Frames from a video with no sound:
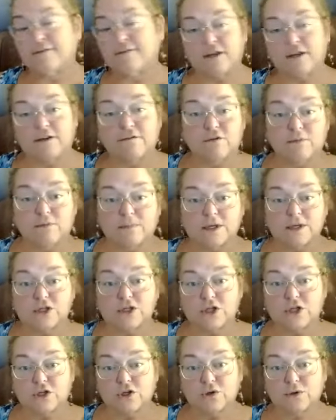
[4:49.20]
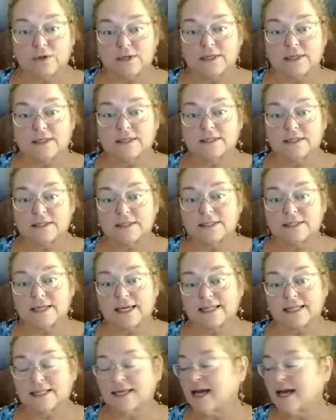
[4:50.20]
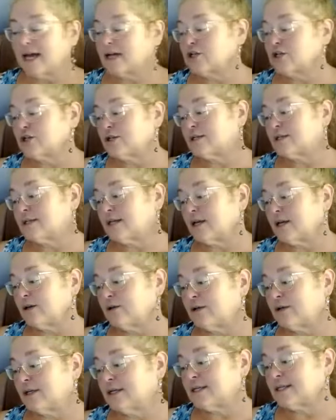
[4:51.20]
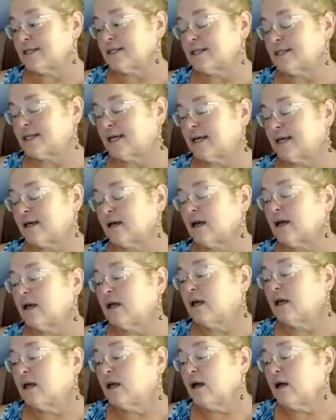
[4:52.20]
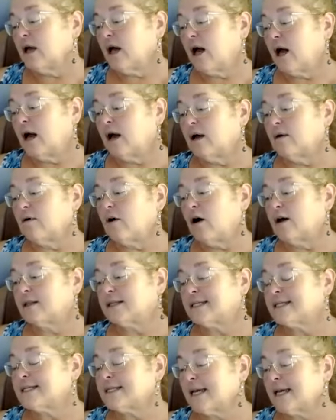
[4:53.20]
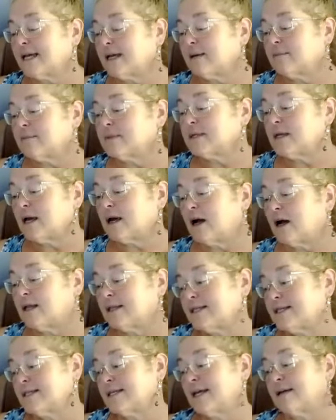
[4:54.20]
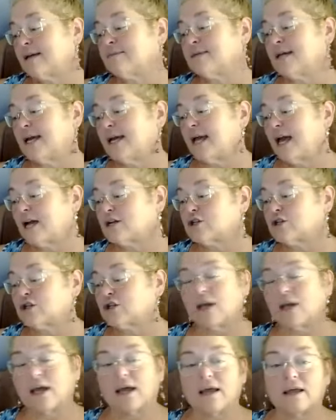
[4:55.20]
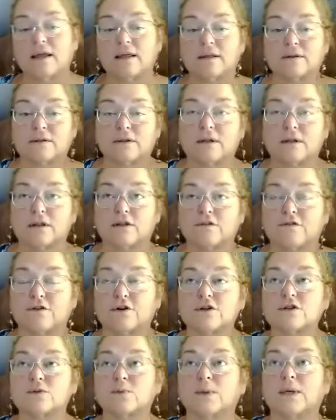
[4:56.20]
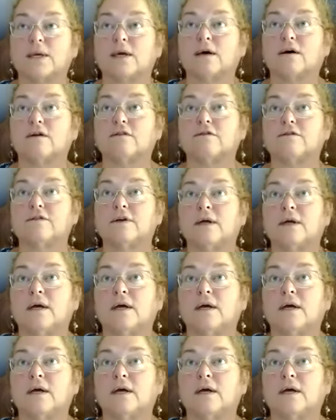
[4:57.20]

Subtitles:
information you need to take the actions that you need to take. On the same day, actually, the first week of